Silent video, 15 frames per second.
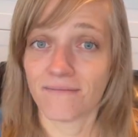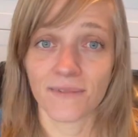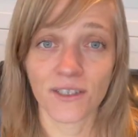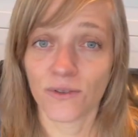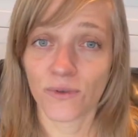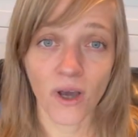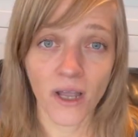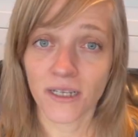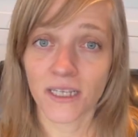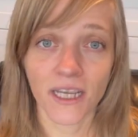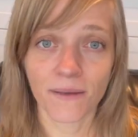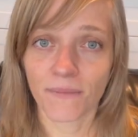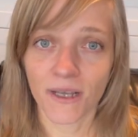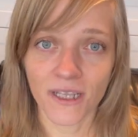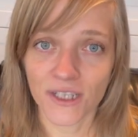do not take
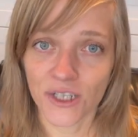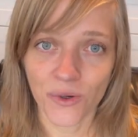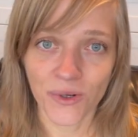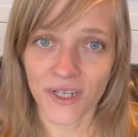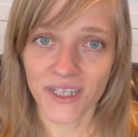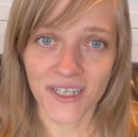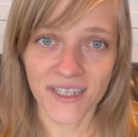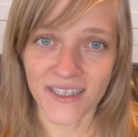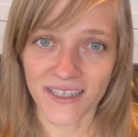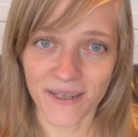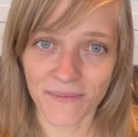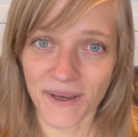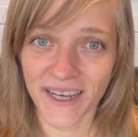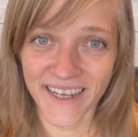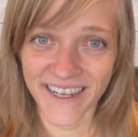melatonin to
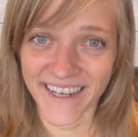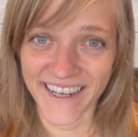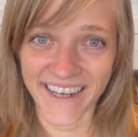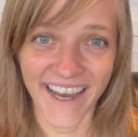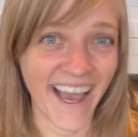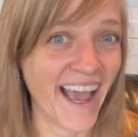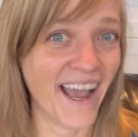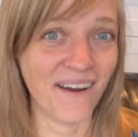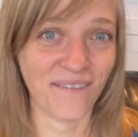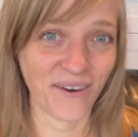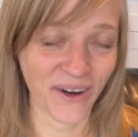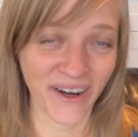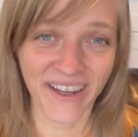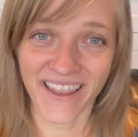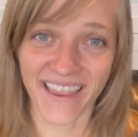sleep,
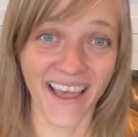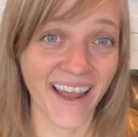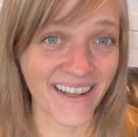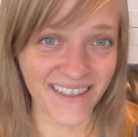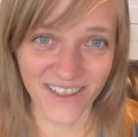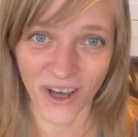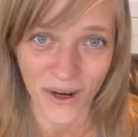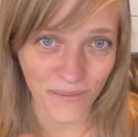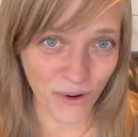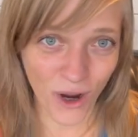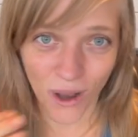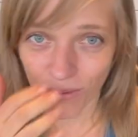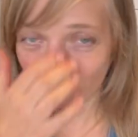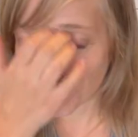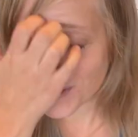ever. That is not a
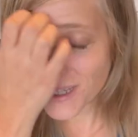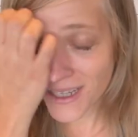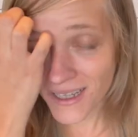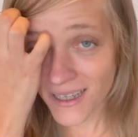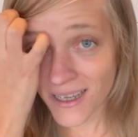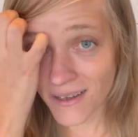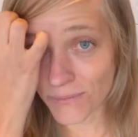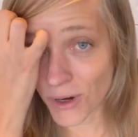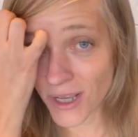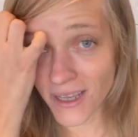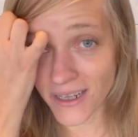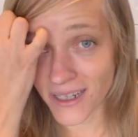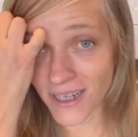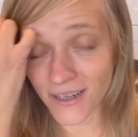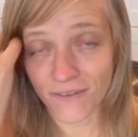problem. Bright Line
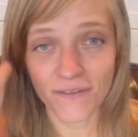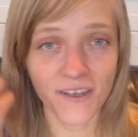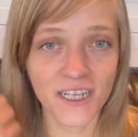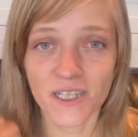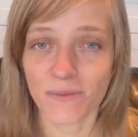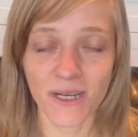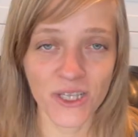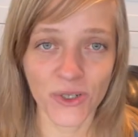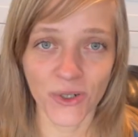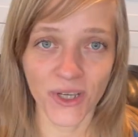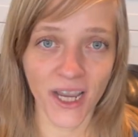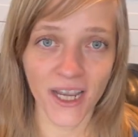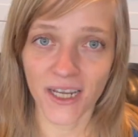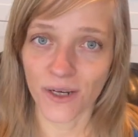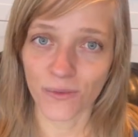Eating fixed my
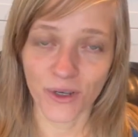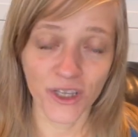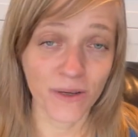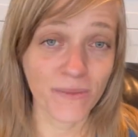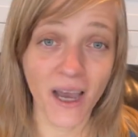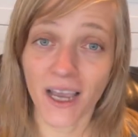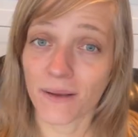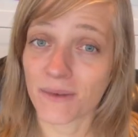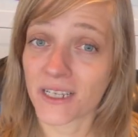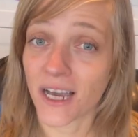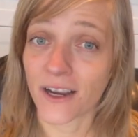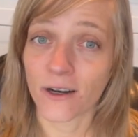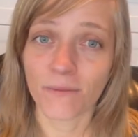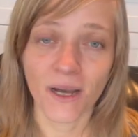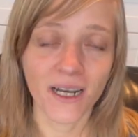circadian rhythm. I am tired by